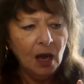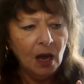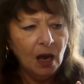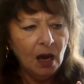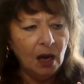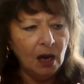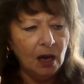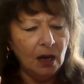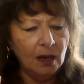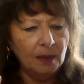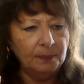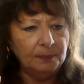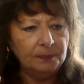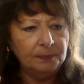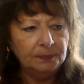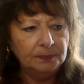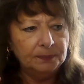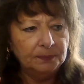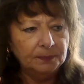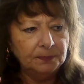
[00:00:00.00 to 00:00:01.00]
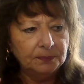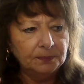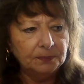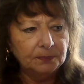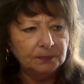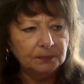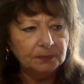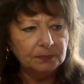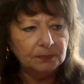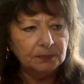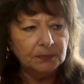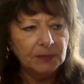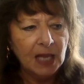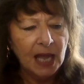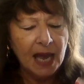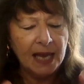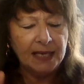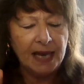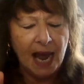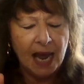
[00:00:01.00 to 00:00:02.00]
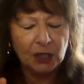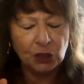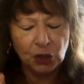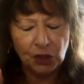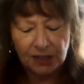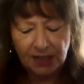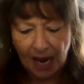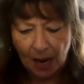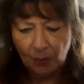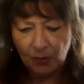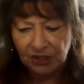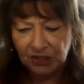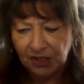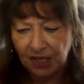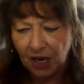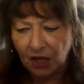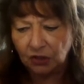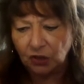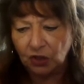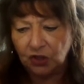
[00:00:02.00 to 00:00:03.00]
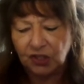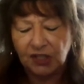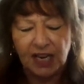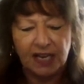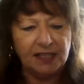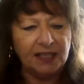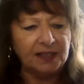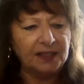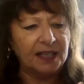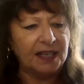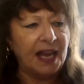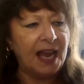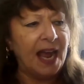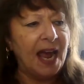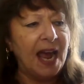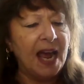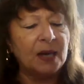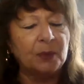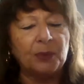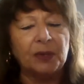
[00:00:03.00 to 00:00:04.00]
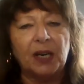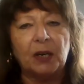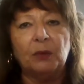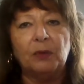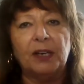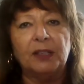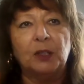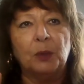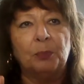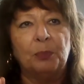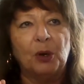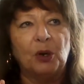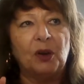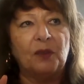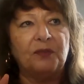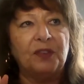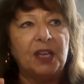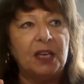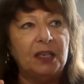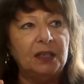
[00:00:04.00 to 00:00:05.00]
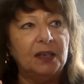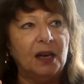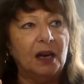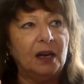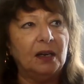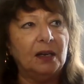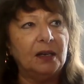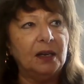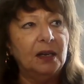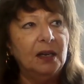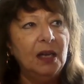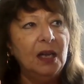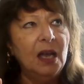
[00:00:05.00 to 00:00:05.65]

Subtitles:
And actually that was the understanding that I had when I read the book of Enoch.